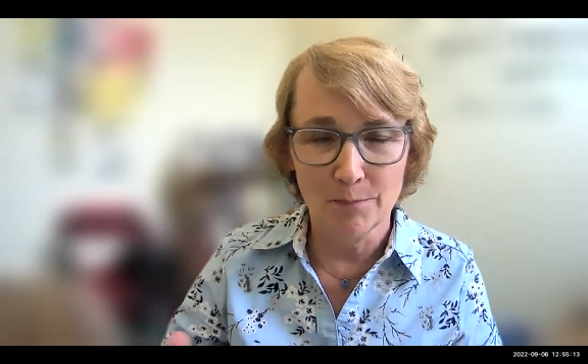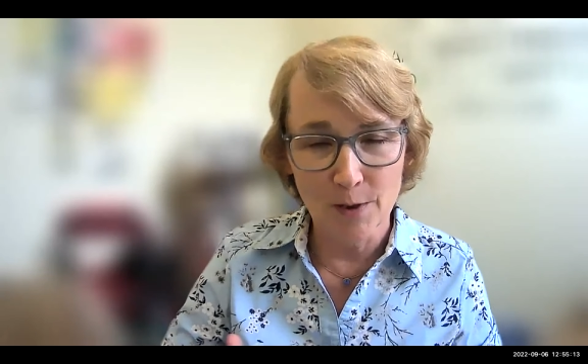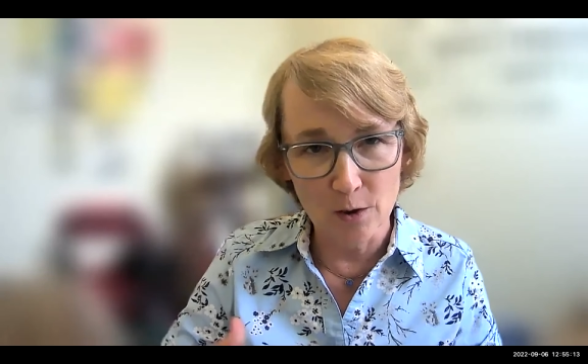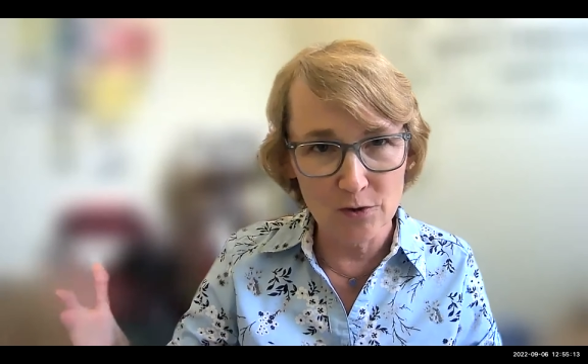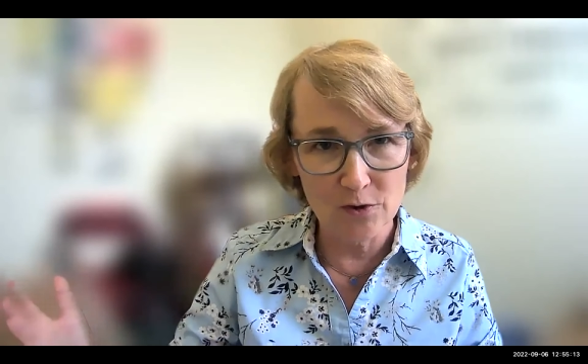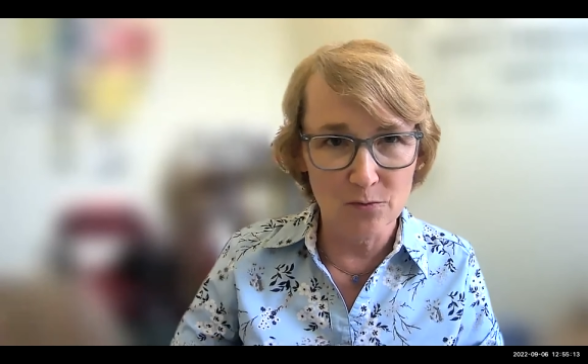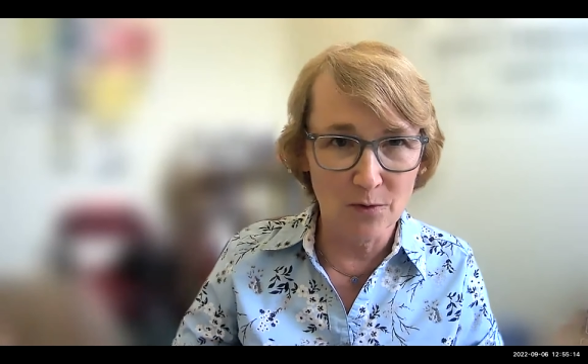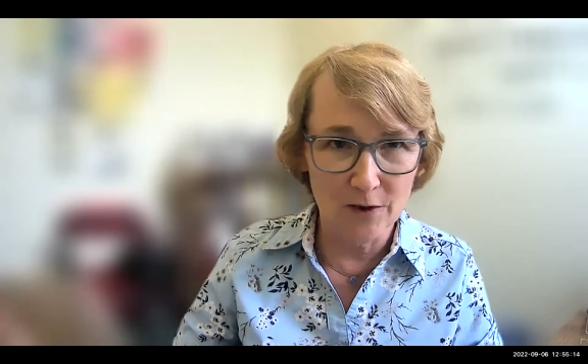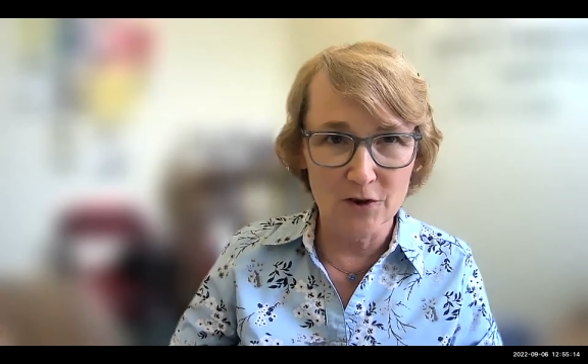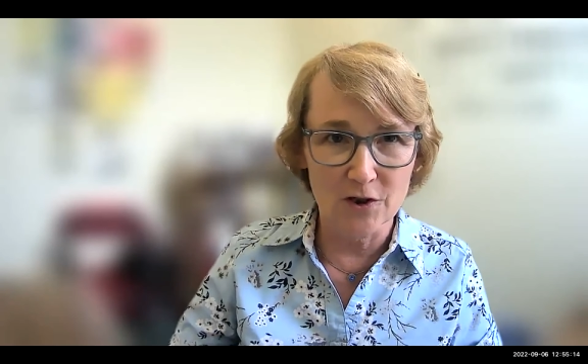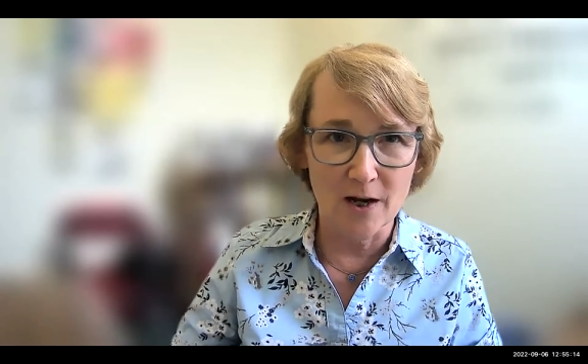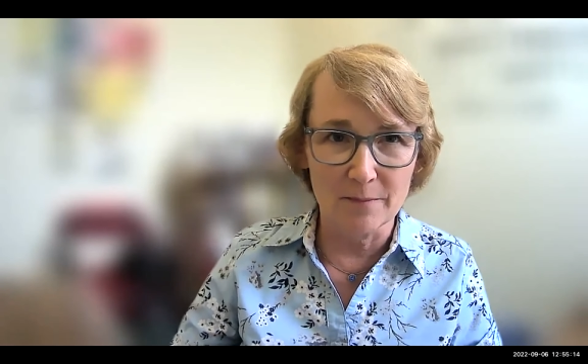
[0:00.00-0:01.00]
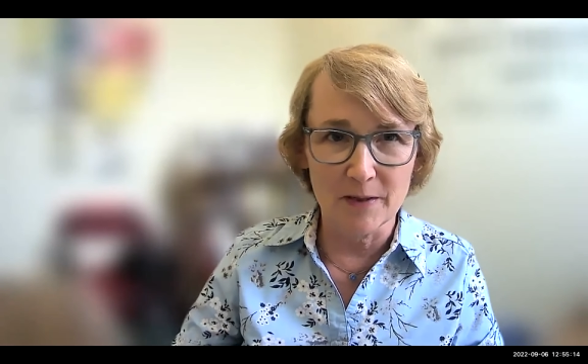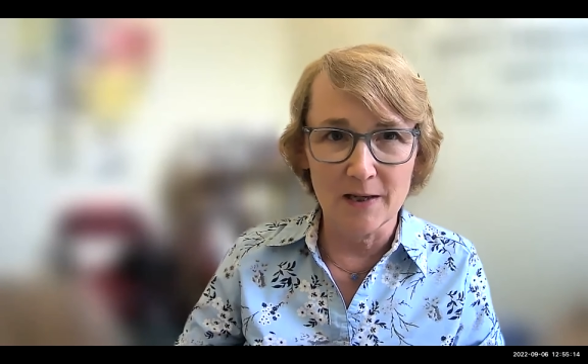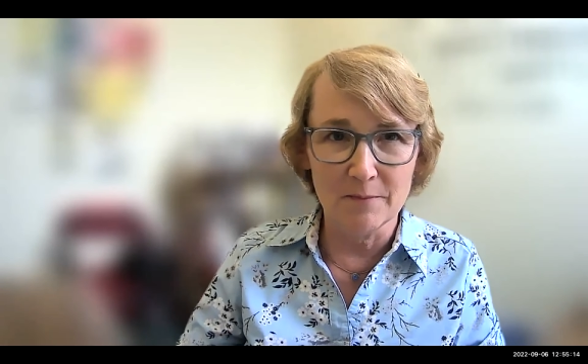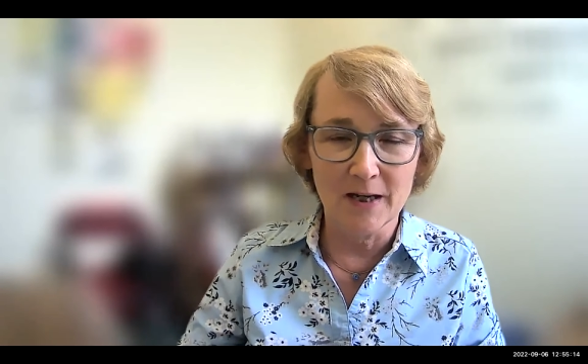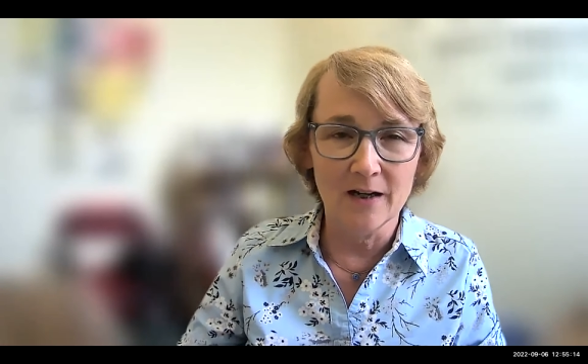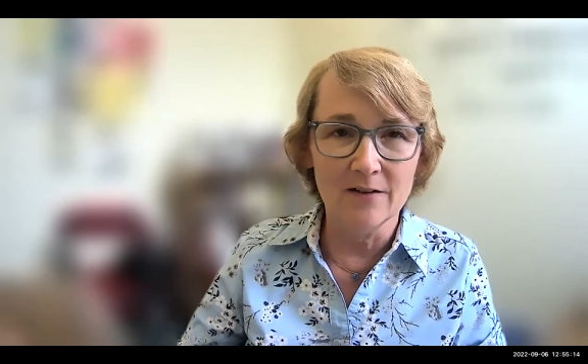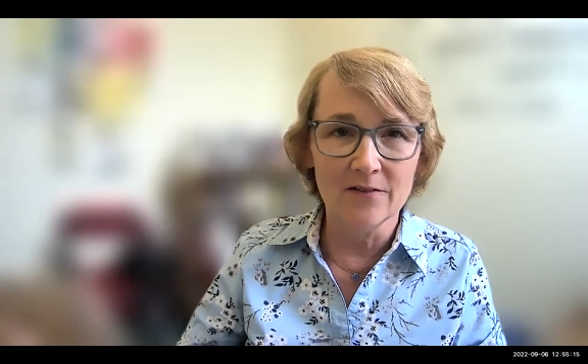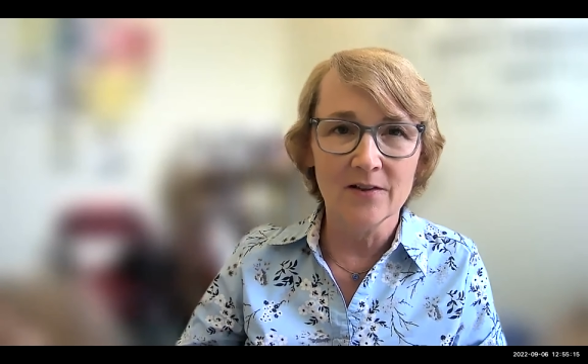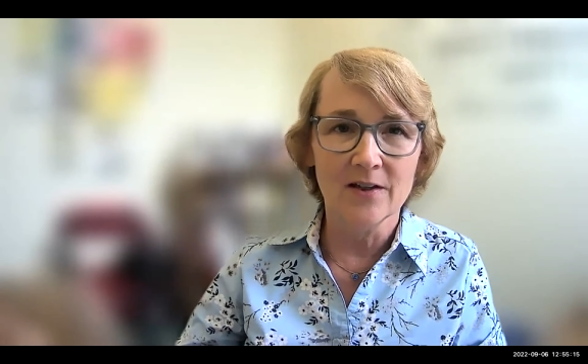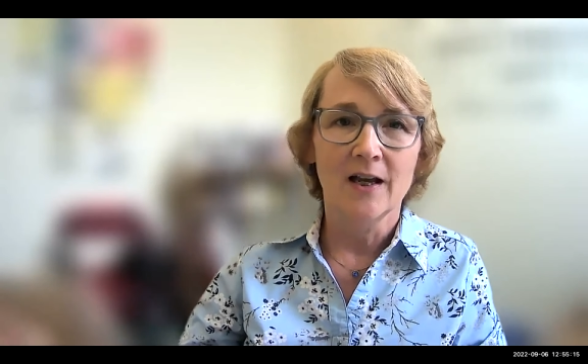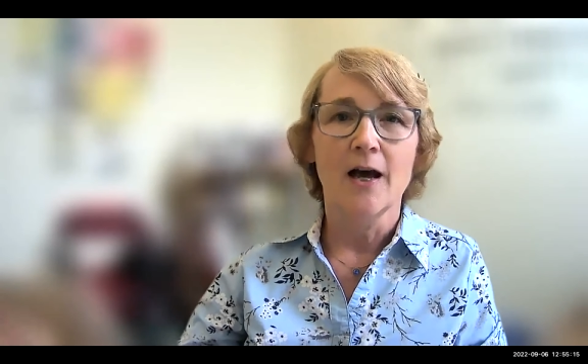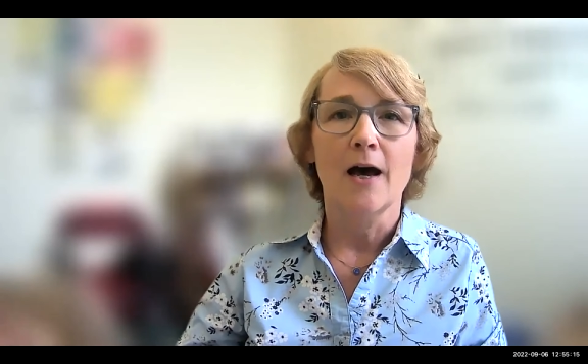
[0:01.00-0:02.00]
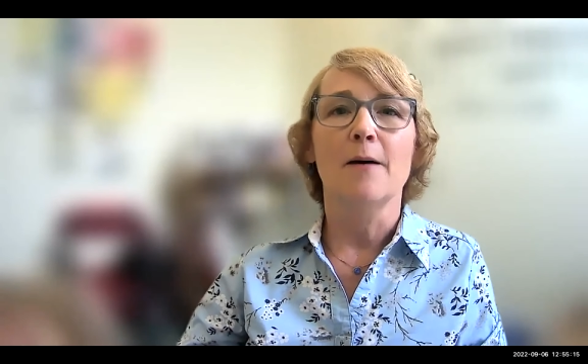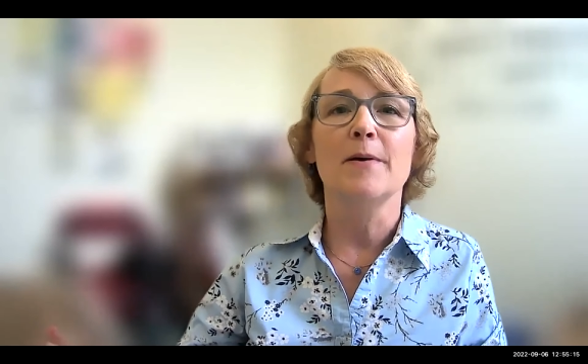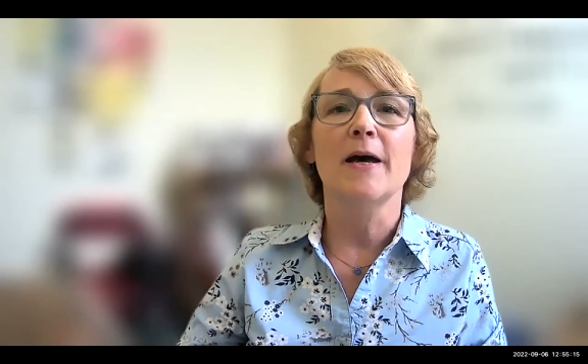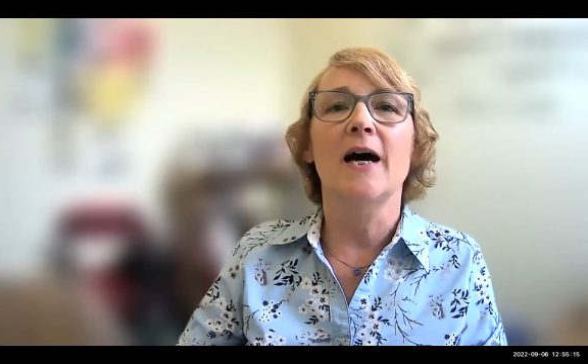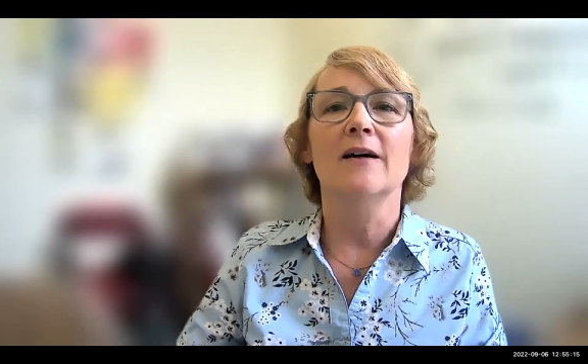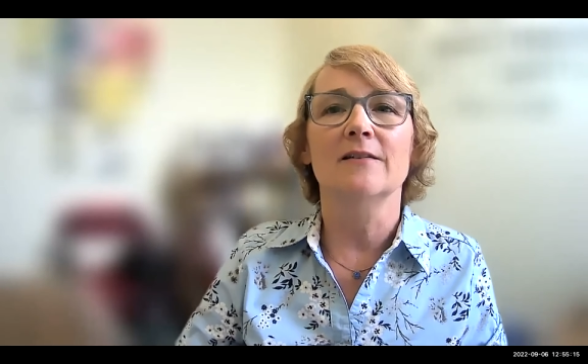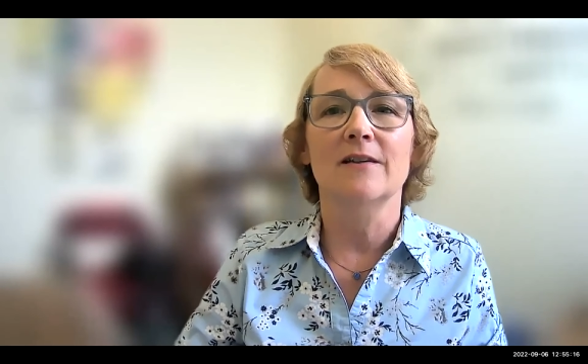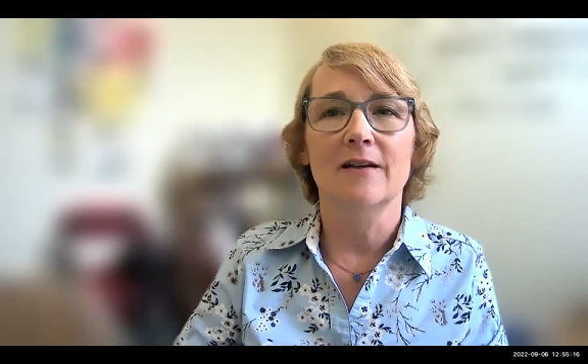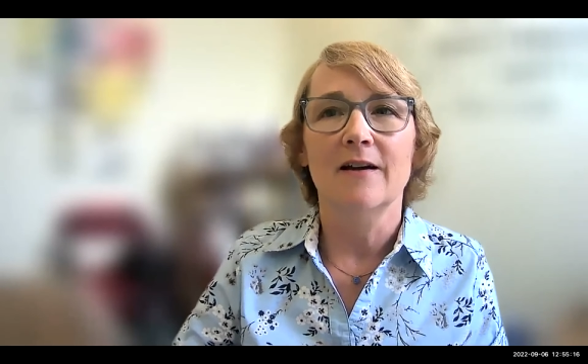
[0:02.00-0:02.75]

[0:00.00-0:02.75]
post-workshop email about